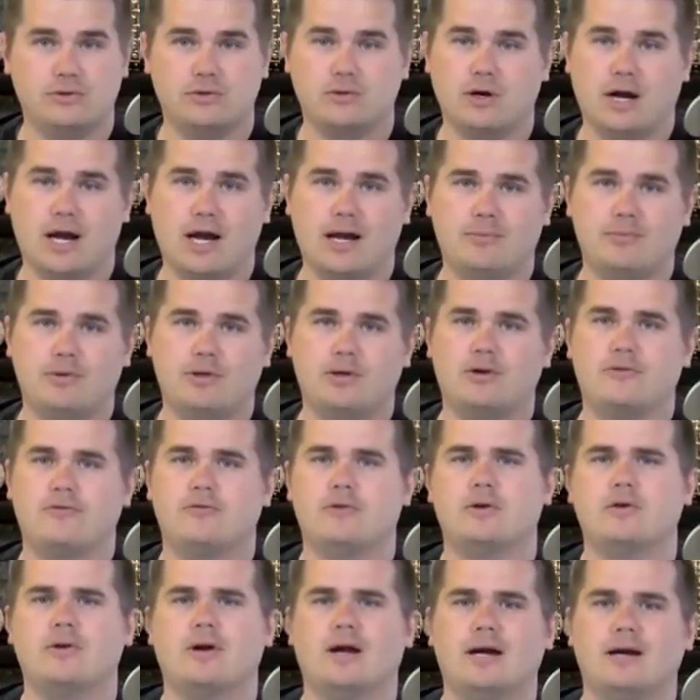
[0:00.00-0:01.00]
you grab, you know, if
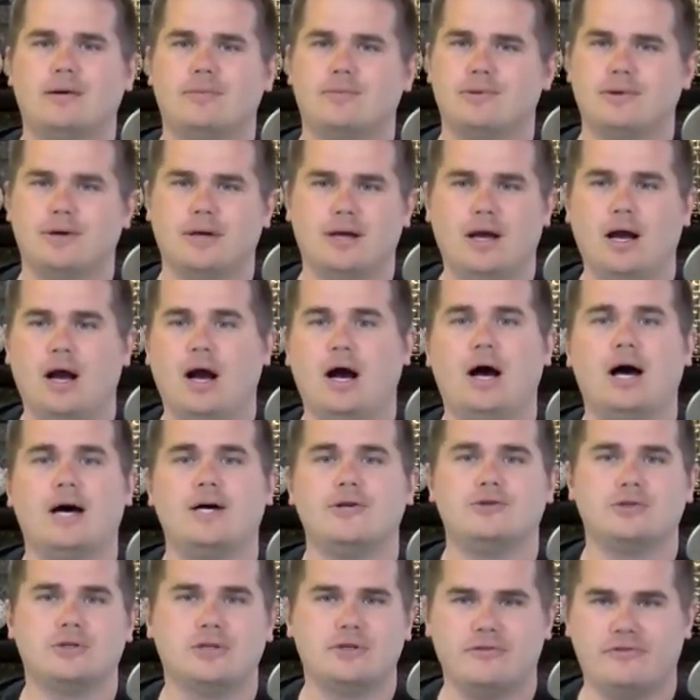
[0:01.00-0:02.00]
you grab
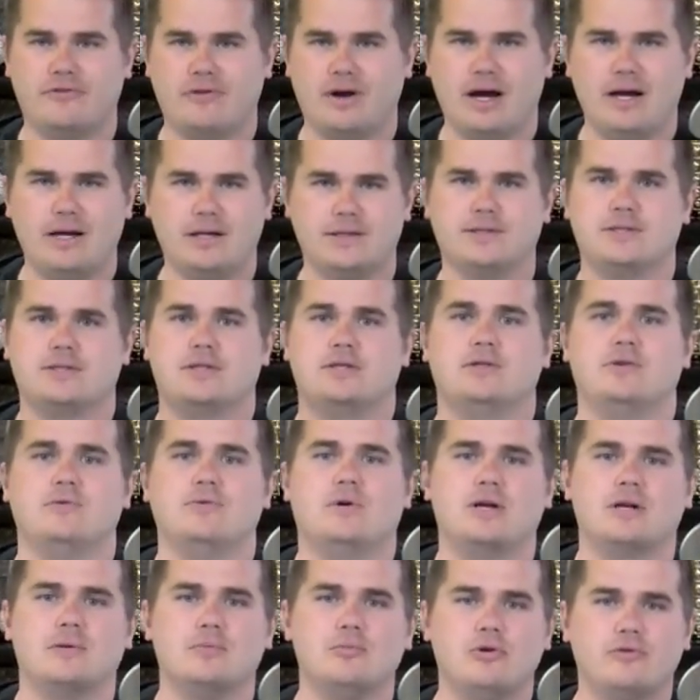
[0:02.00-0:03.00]
100 files and you
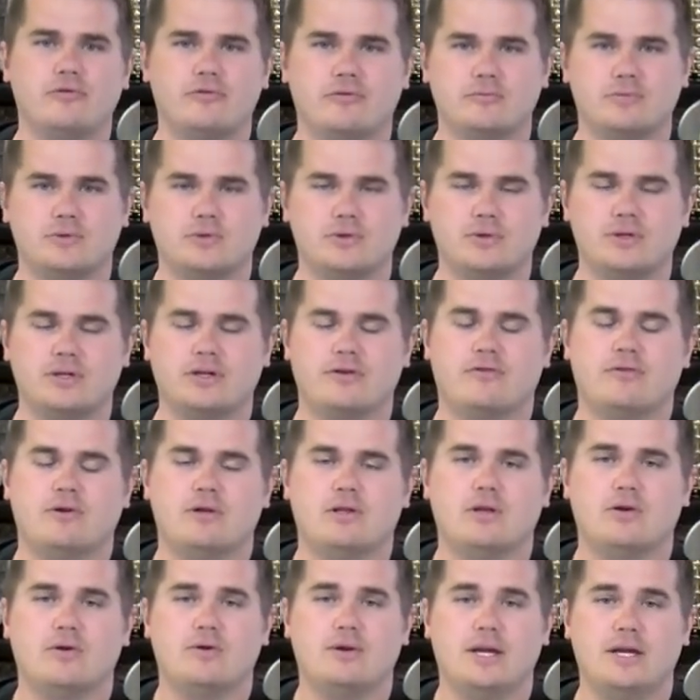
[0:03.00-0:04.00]
want to move them to a
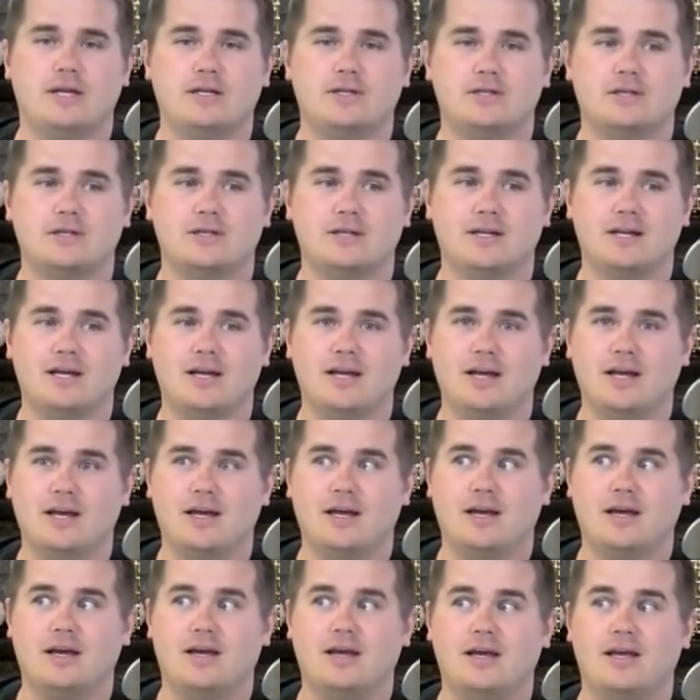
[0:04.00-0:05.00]
different location,
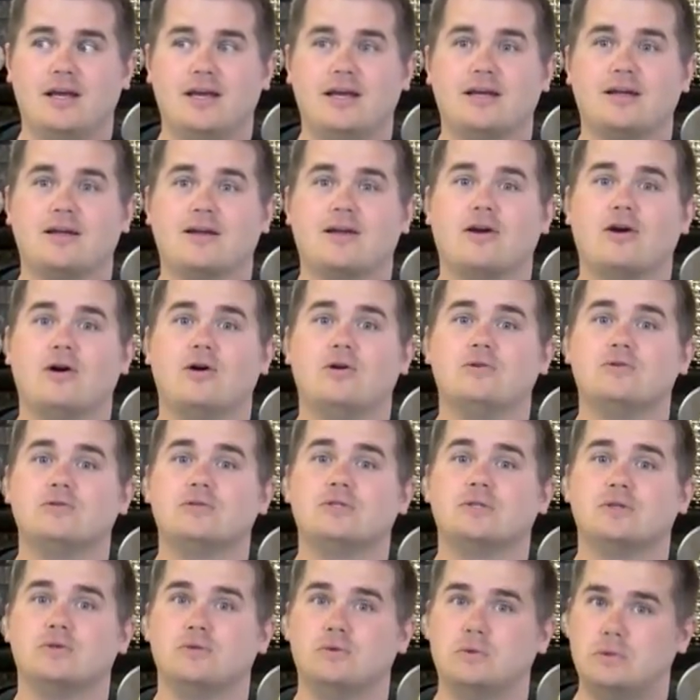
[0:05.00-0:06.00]
it
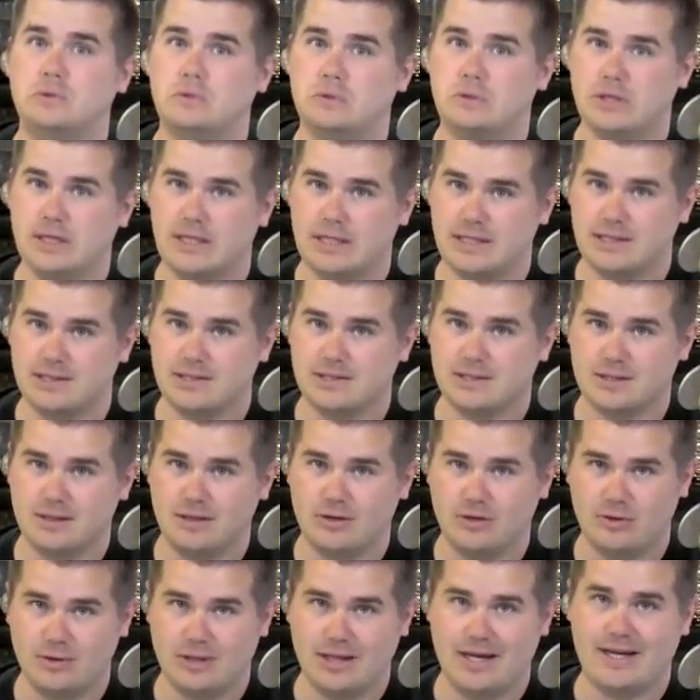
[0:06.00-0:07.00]
goes really
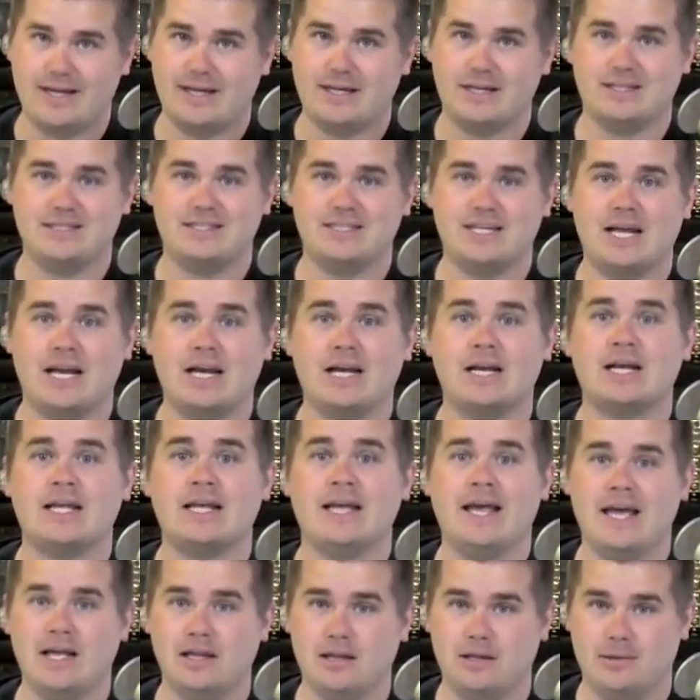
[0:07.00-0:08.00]
slow, like 10
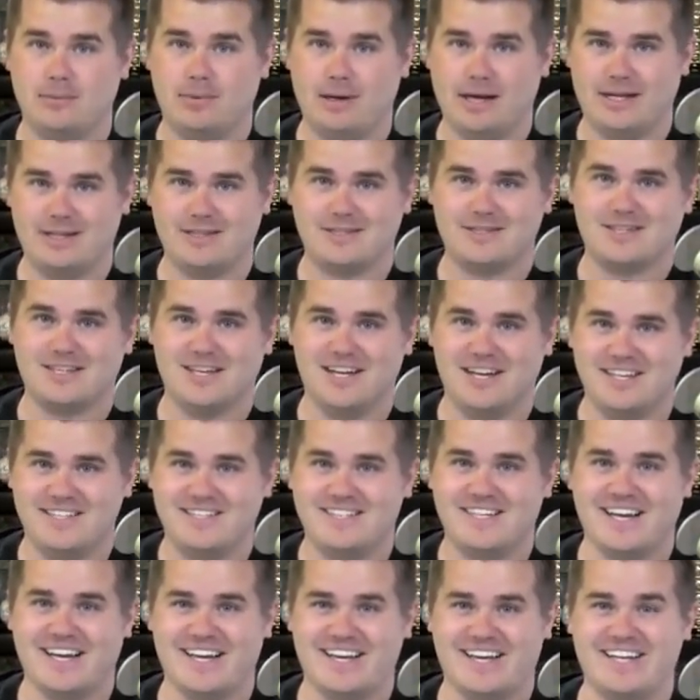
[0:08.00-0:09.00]
kilobytes a
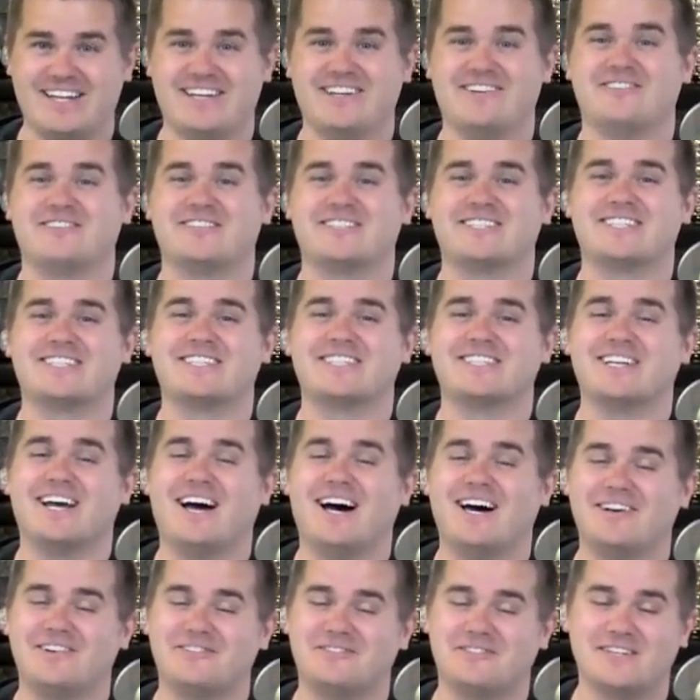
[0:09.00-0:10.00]
second. It was just
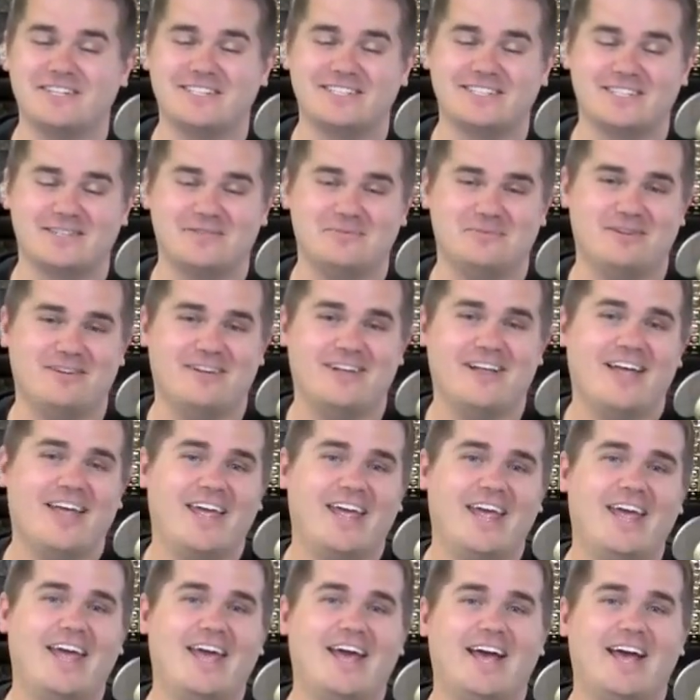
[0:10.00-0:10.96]
unreasonable.